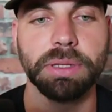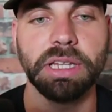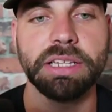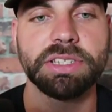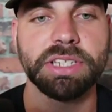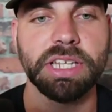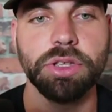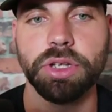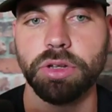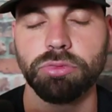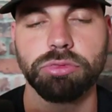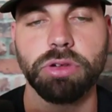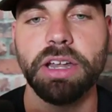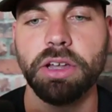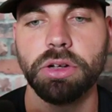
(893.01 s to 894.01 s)
but let's say you
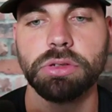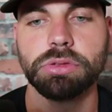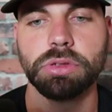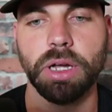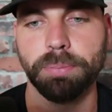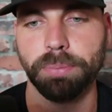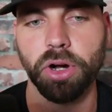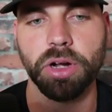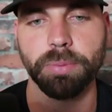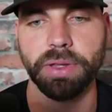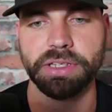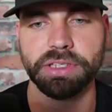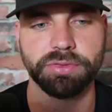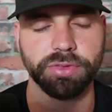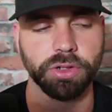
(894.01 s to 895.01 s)
can reno
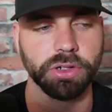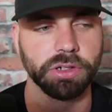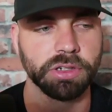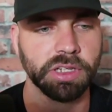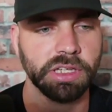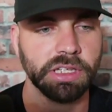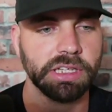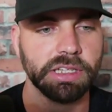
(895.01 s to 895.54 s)
apartments for